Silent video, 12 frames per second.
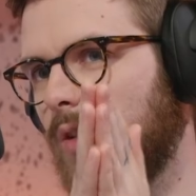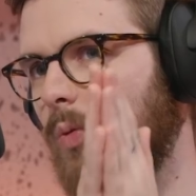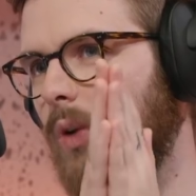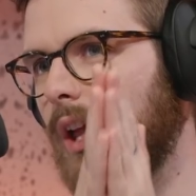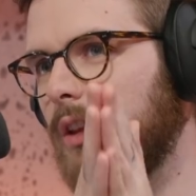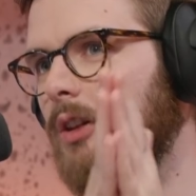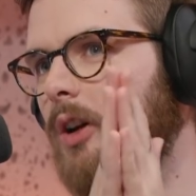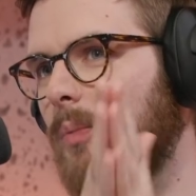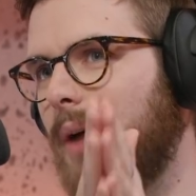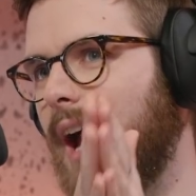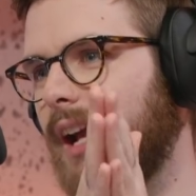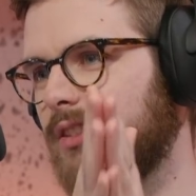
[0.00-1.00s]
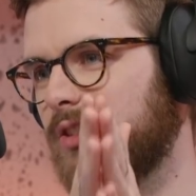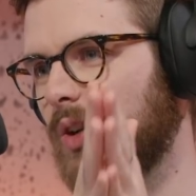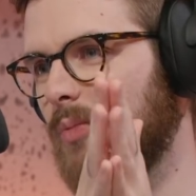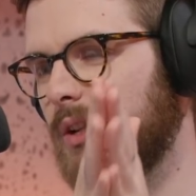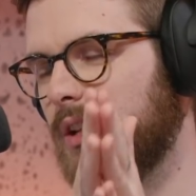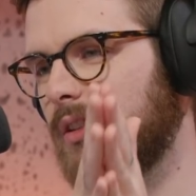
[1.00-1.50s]
when I look back at
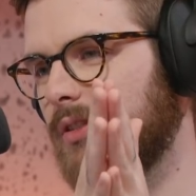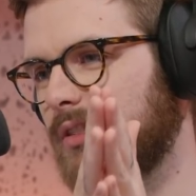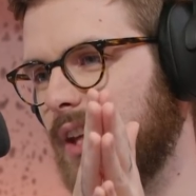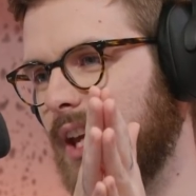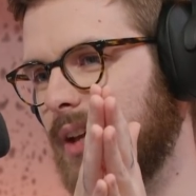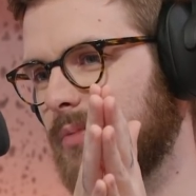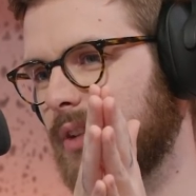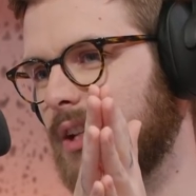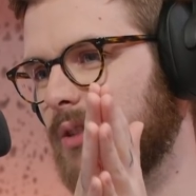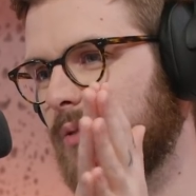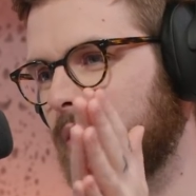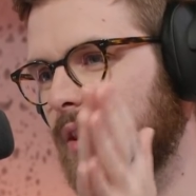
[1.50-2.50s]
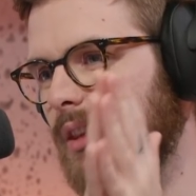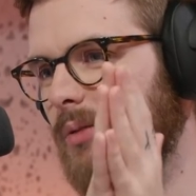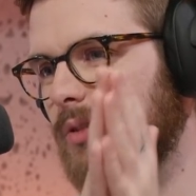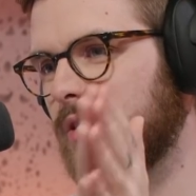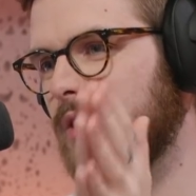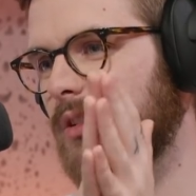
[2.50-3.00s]
so many of those games, I just felt like they
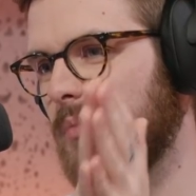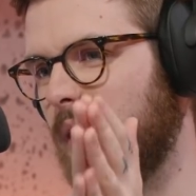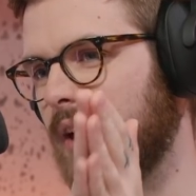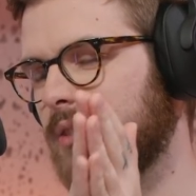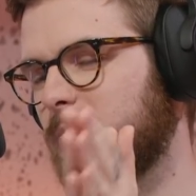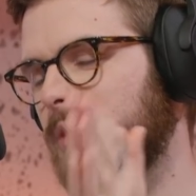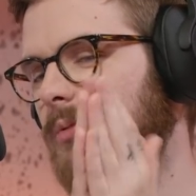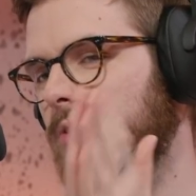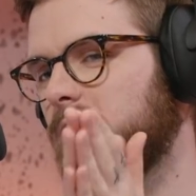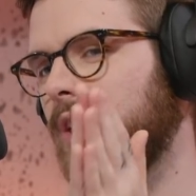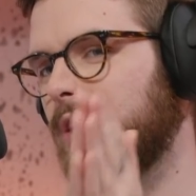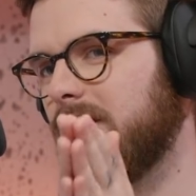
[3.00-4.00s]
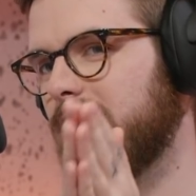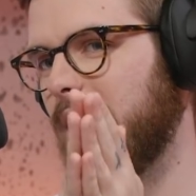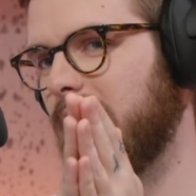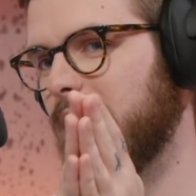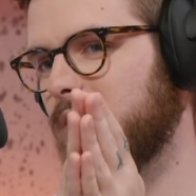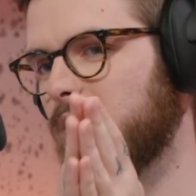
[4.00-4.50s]
were such a mess. But then when you check the
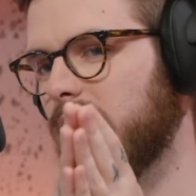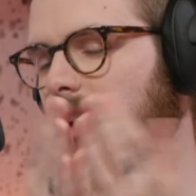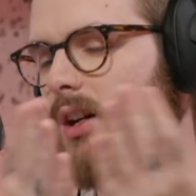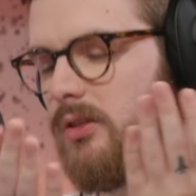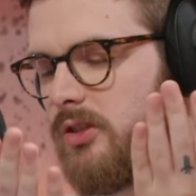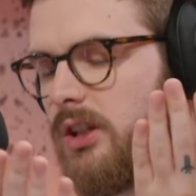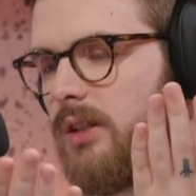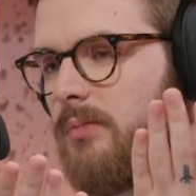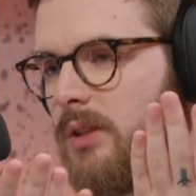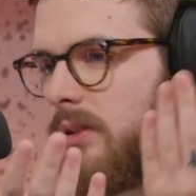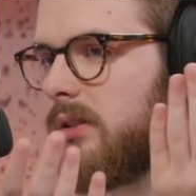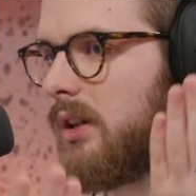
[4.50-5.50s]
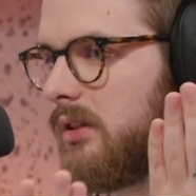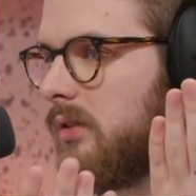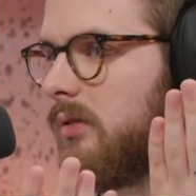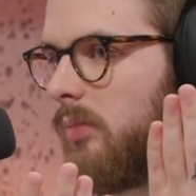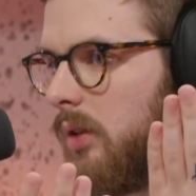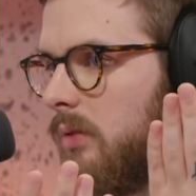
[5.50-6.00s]
standings, you're like, oh shit, Misfits are actually
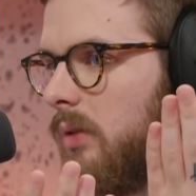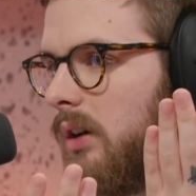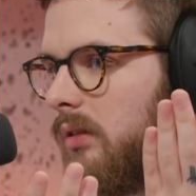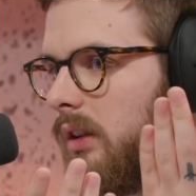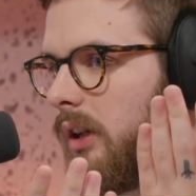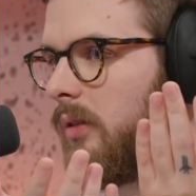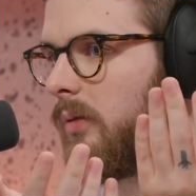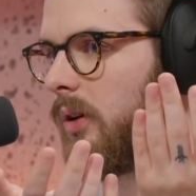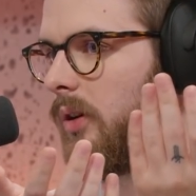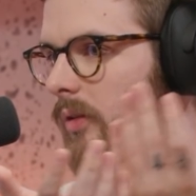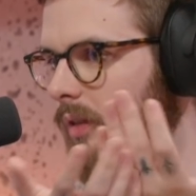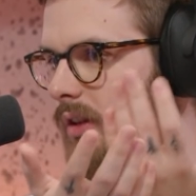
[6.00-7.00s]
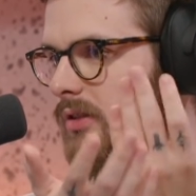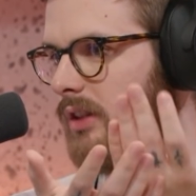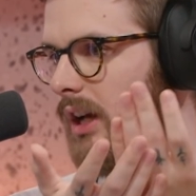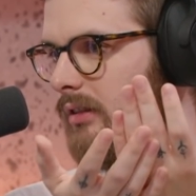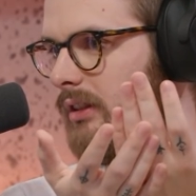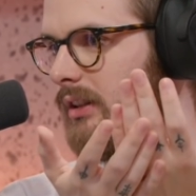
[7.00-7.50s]
doing pretty well. Like, overall, they're
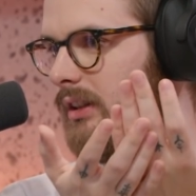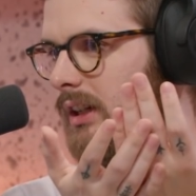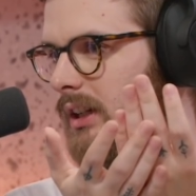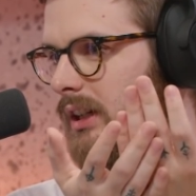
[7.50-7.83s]
solid.